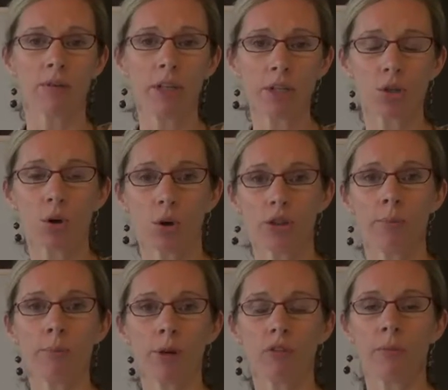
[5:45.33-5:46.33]
we're really taught
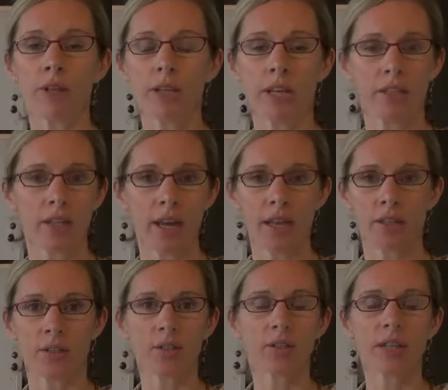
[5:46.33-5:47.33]
that movement
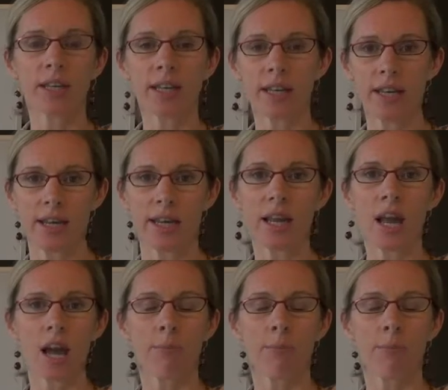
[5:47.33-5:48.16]
is key,